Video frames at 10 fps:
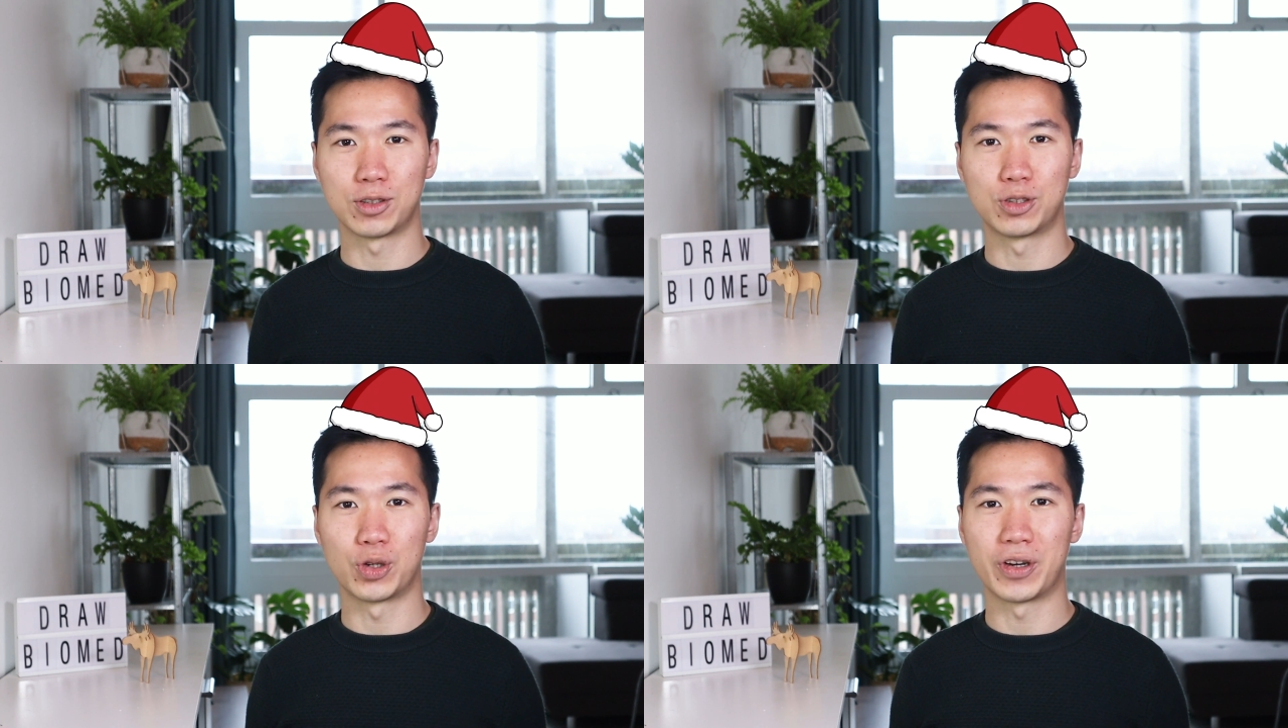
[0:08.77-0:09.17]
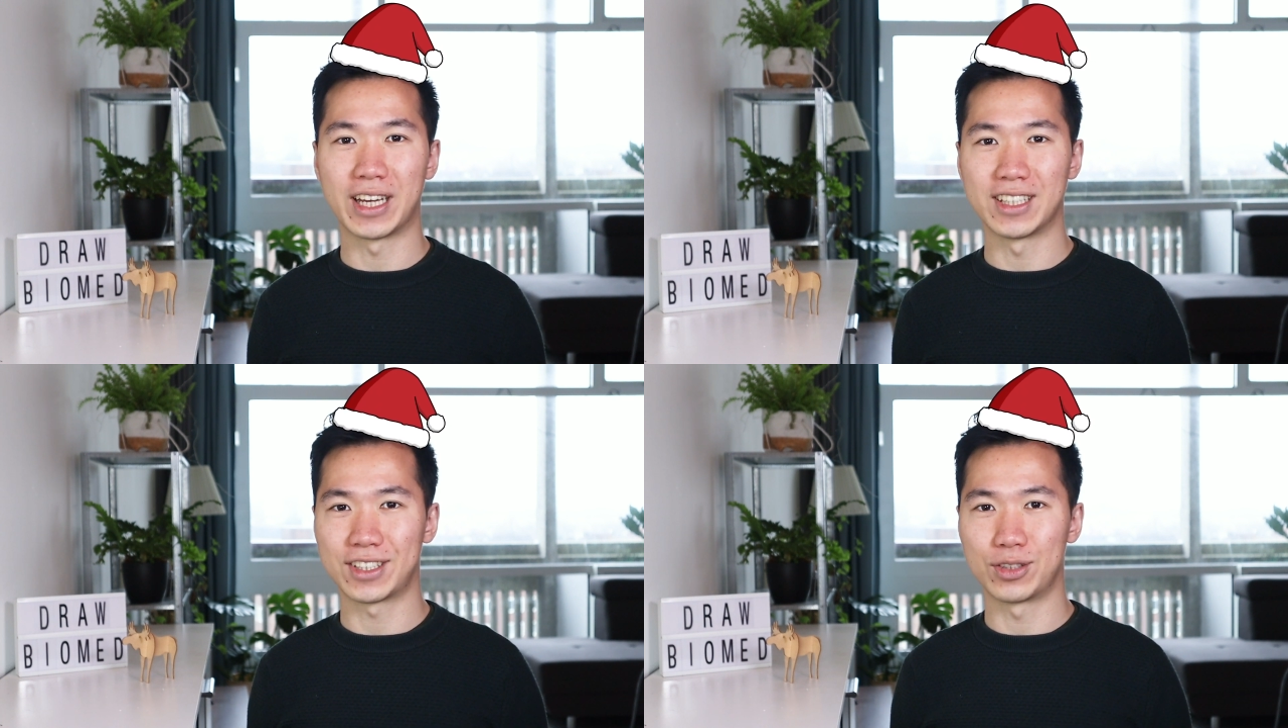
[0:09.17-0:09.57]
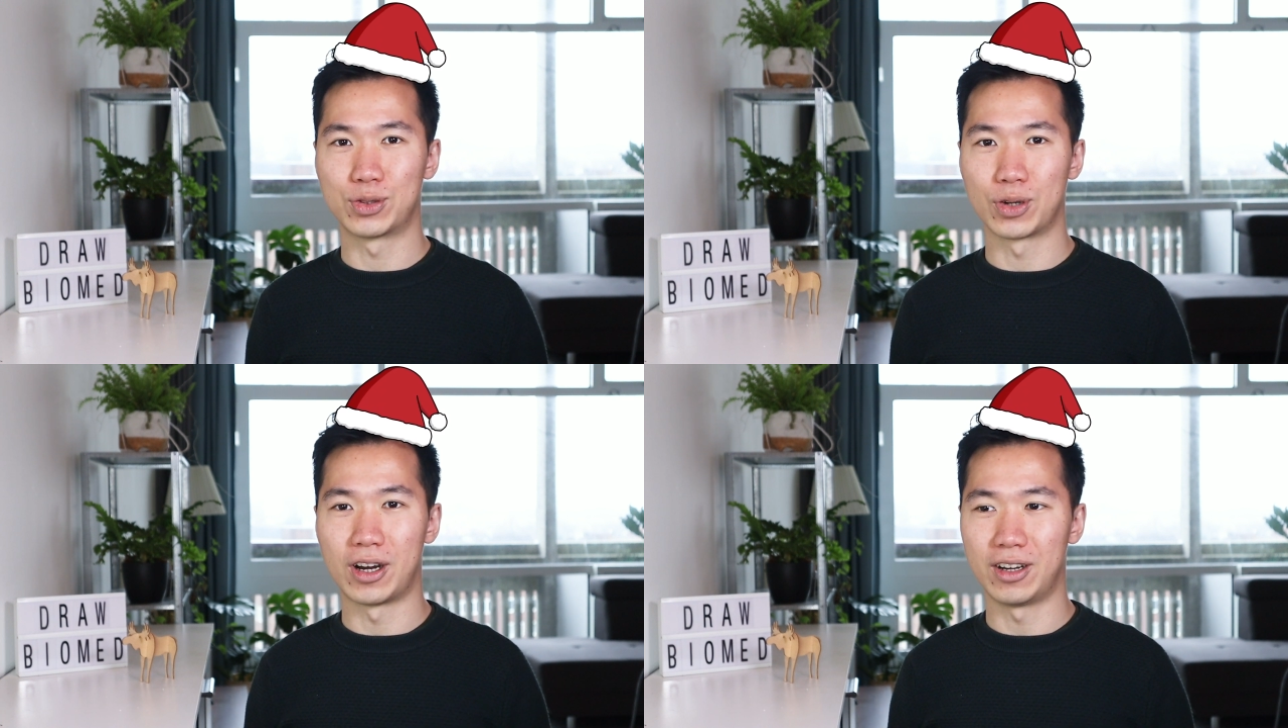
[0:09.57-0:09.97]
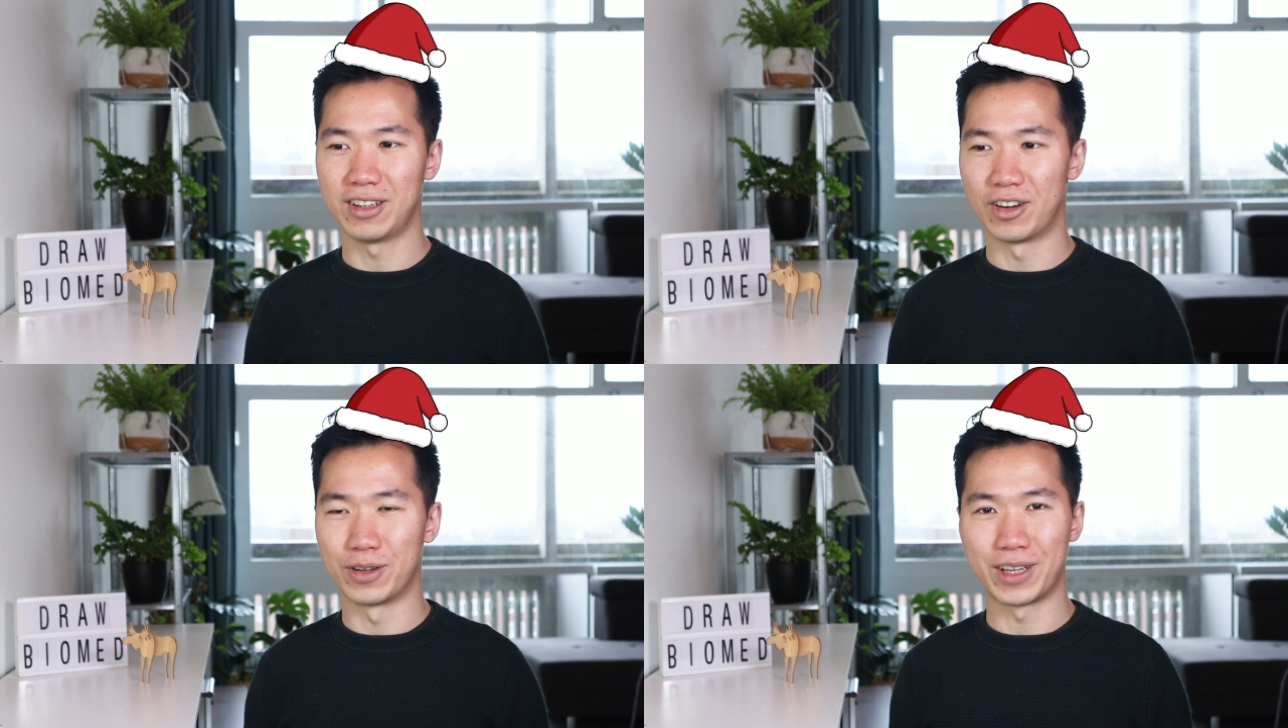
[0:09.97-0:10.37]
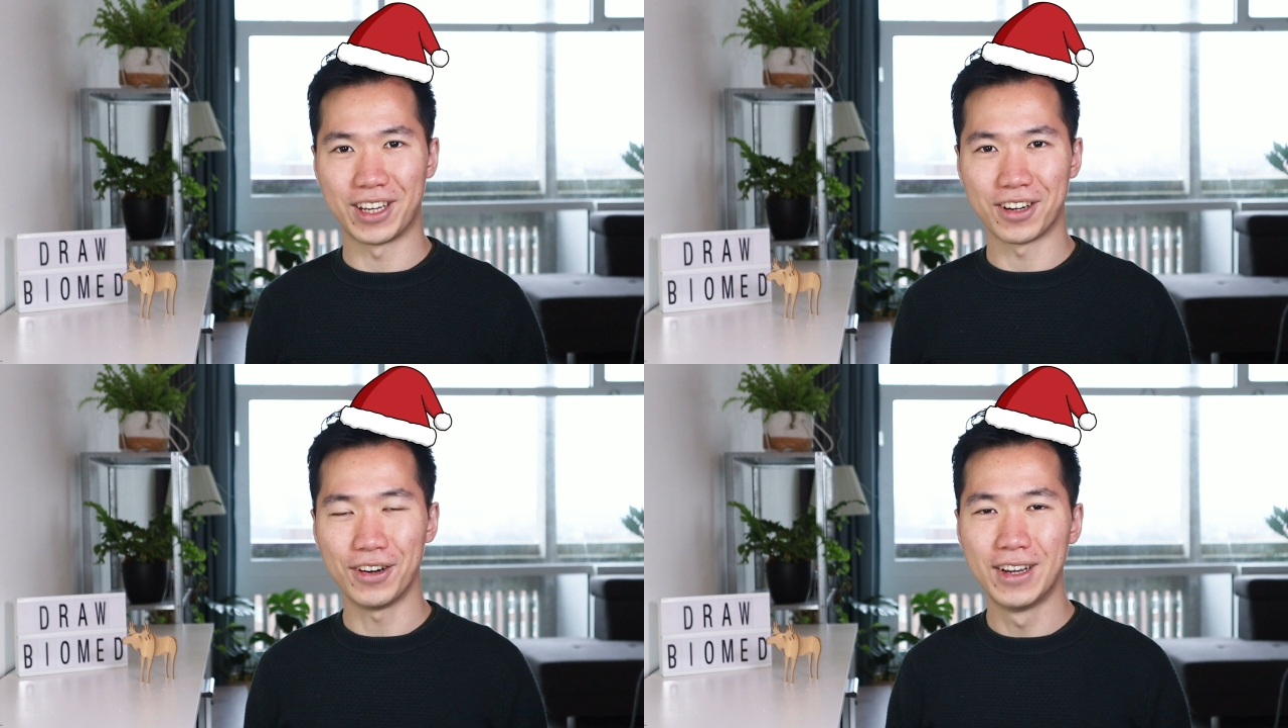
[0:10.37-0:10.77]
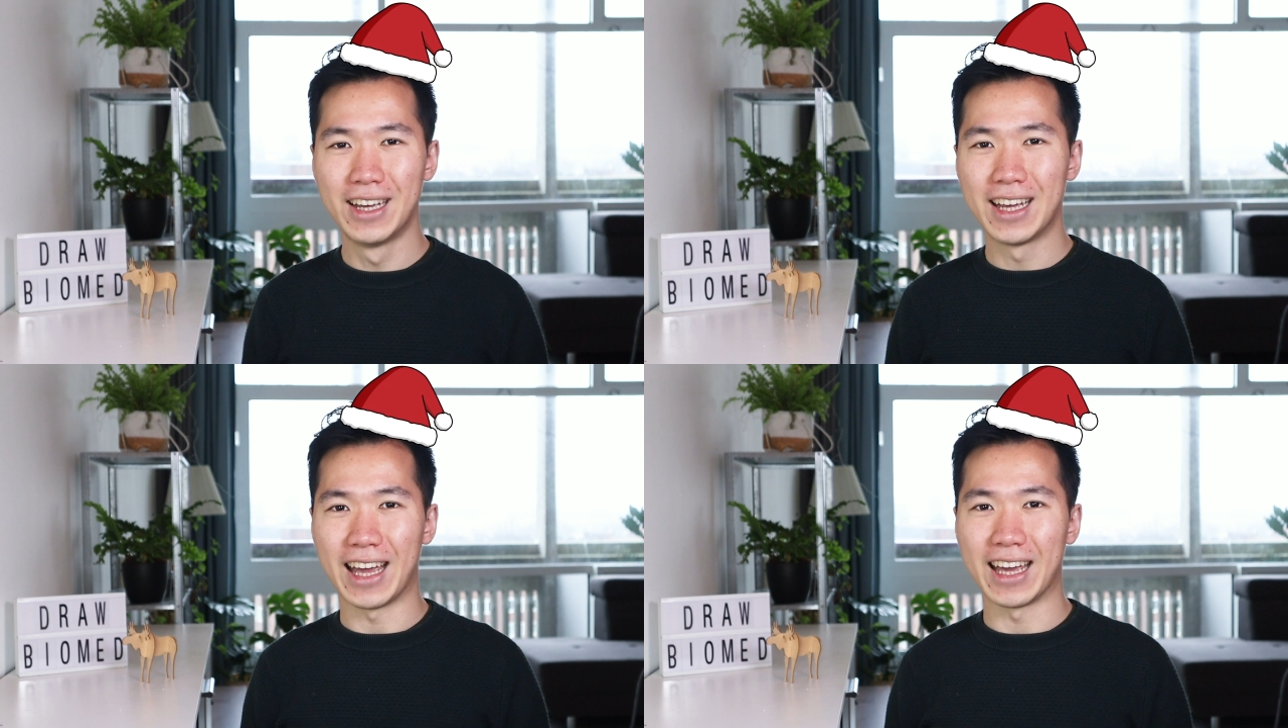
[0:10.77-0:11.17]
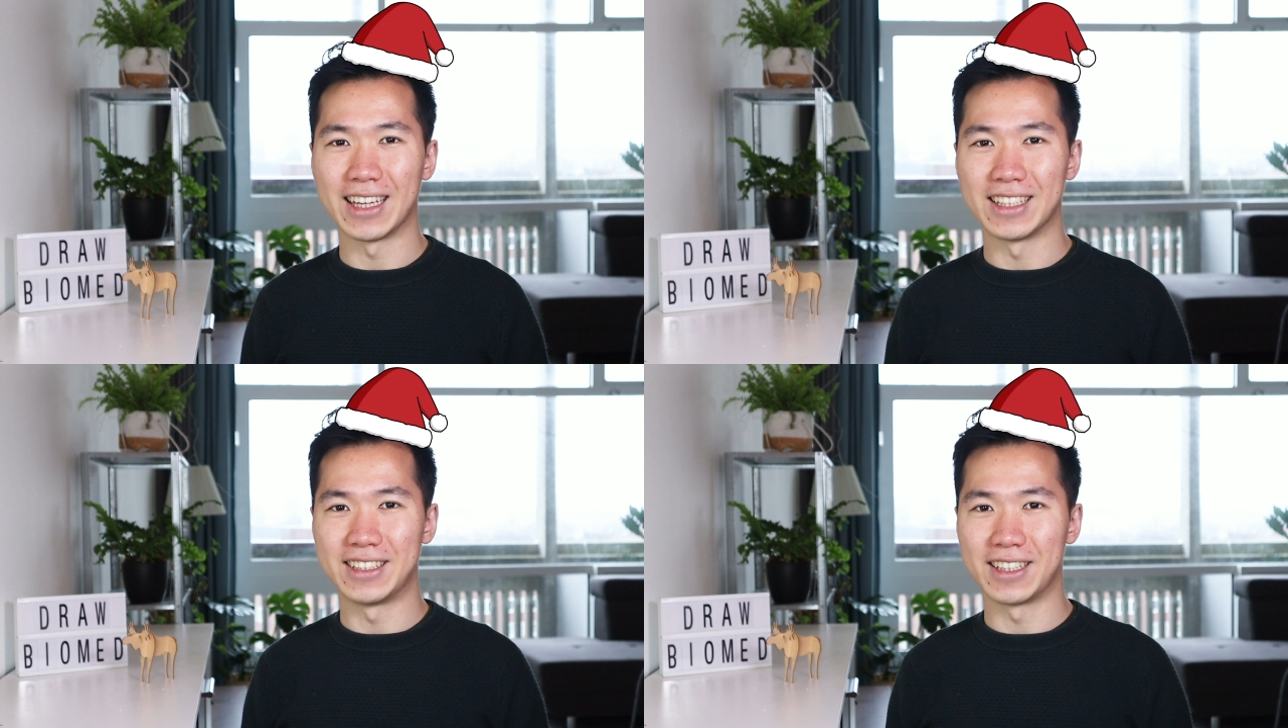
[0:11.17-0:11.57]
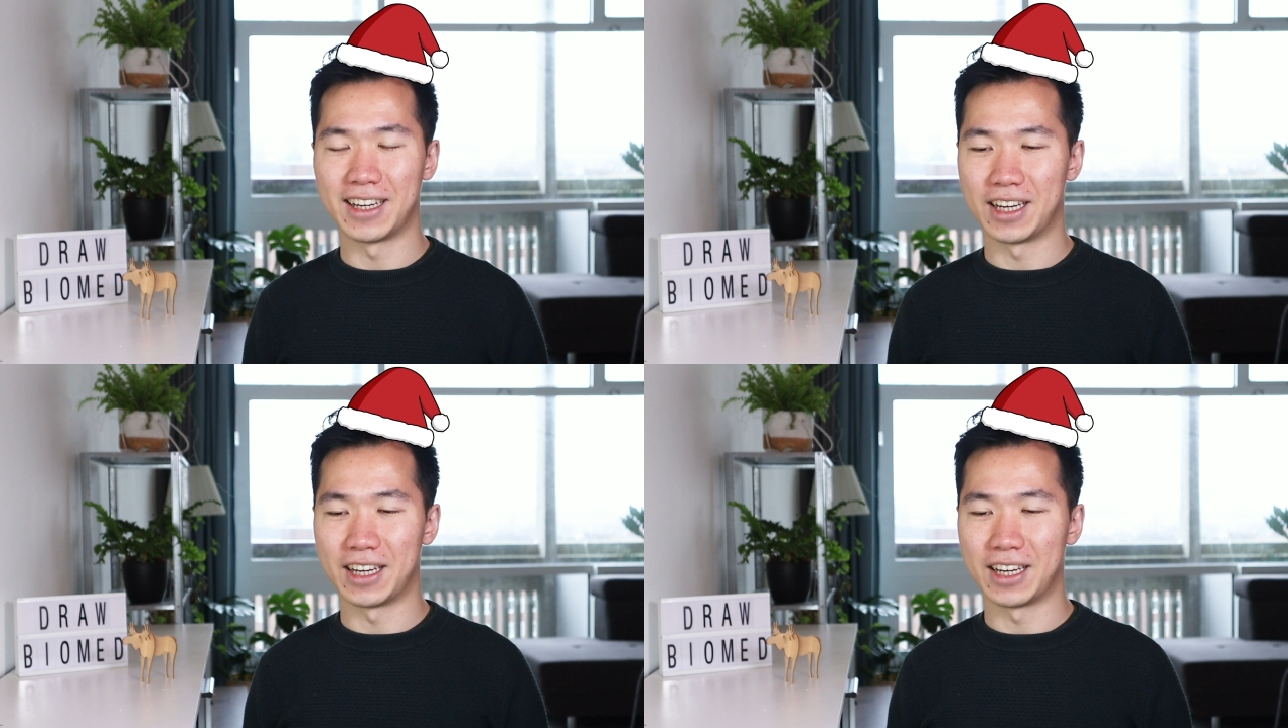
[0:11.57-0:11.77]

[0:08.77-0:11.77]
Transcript: to join us to draw over here. And